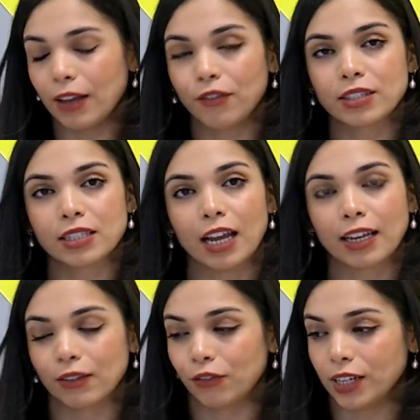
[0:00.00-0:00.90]
if it's
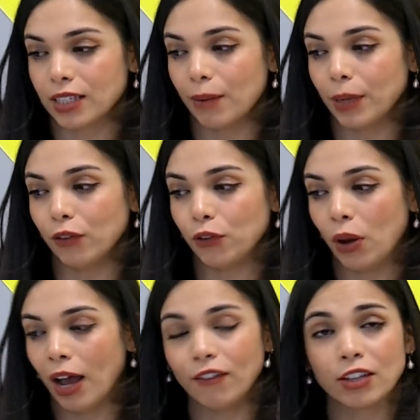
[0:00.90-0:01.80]
like, for example, if
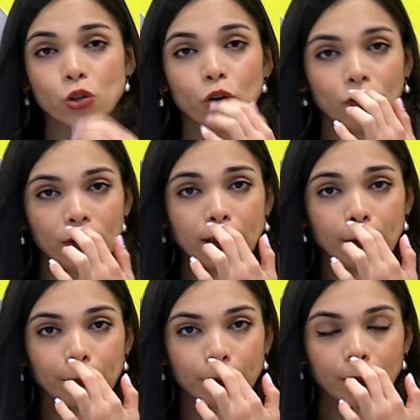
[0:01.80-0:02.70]
you have a TOEFL
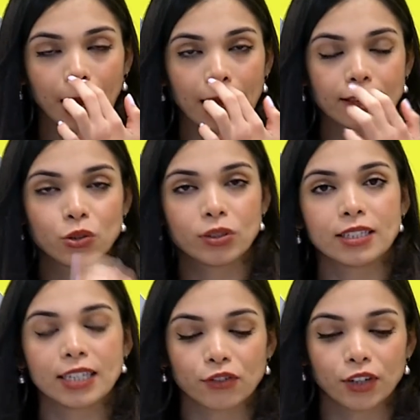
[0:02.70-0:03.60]
and you
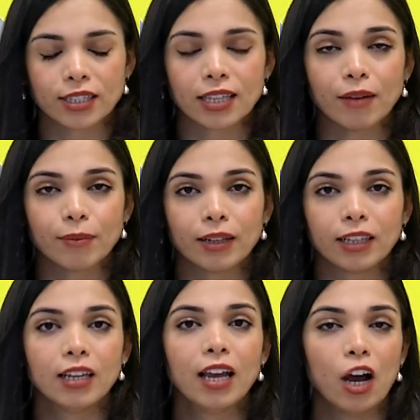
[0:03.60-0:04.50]
did it, for
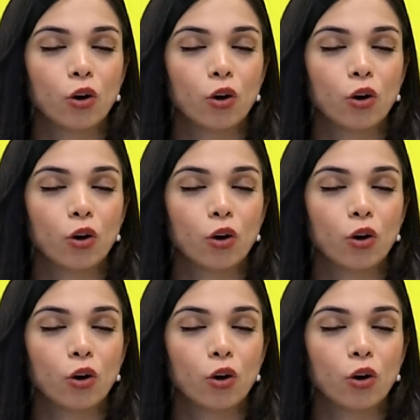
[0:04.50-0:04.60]
example,